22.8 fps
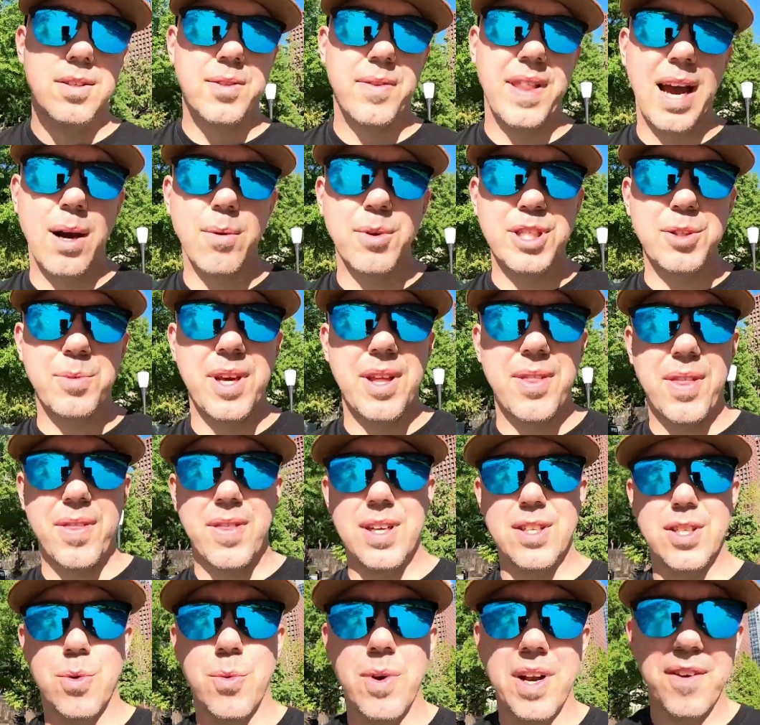So that was with
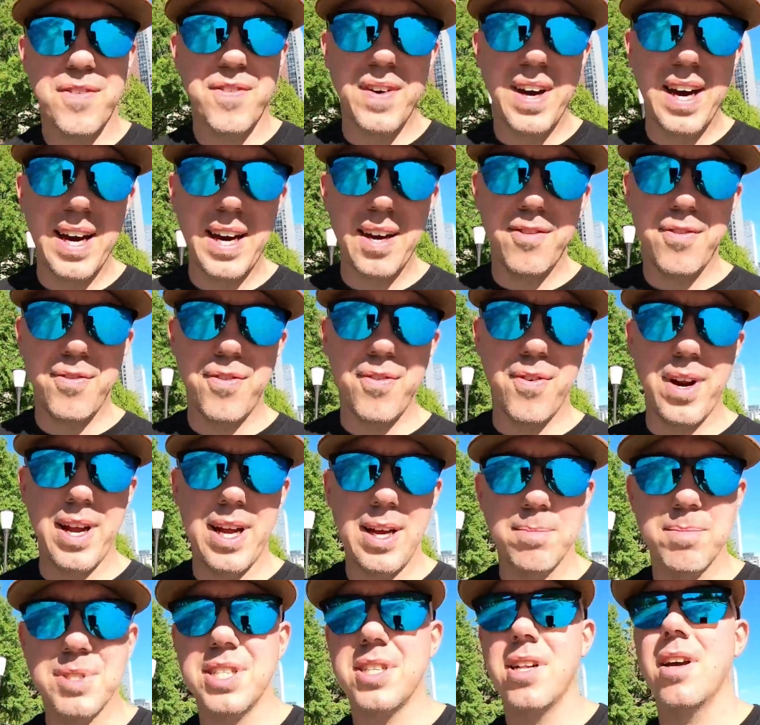the 25
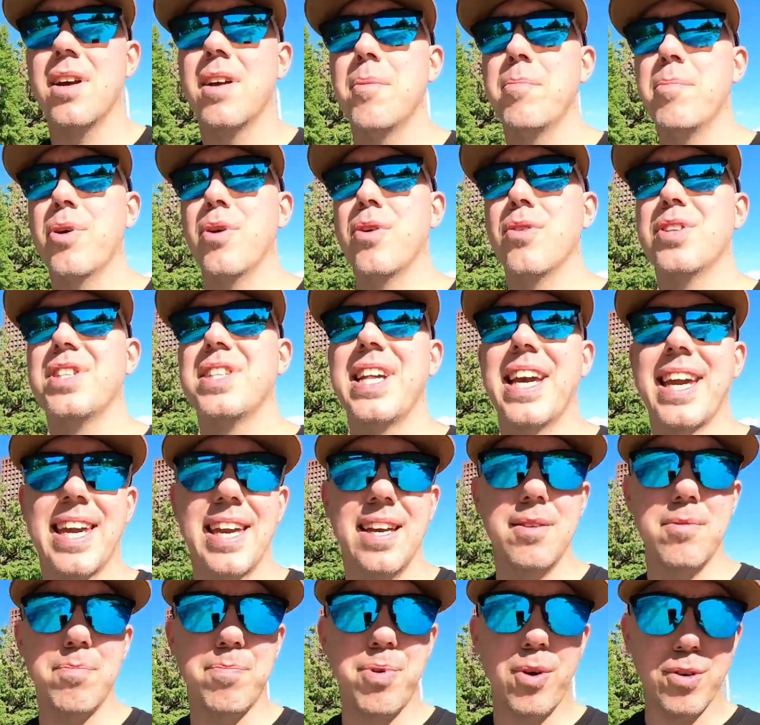frames per
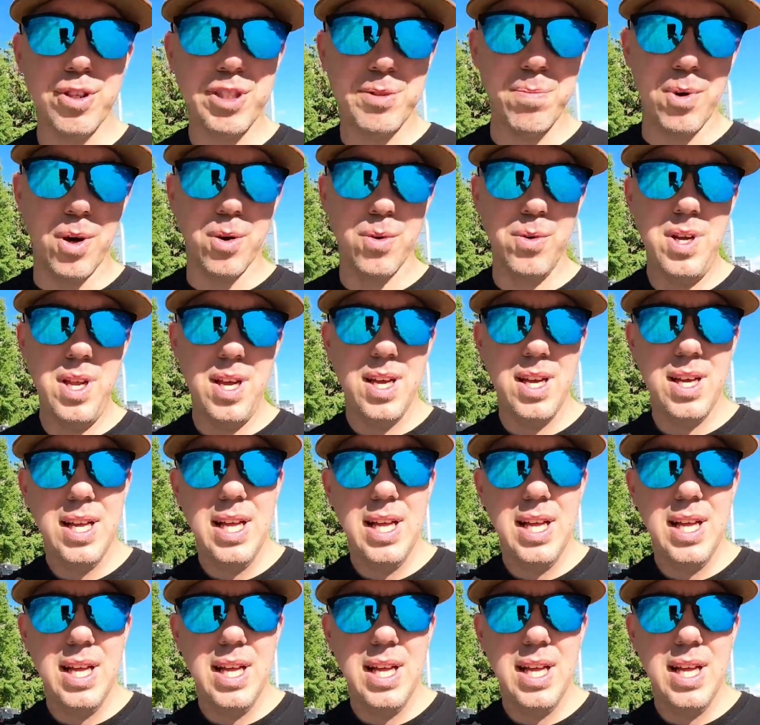second burst mode.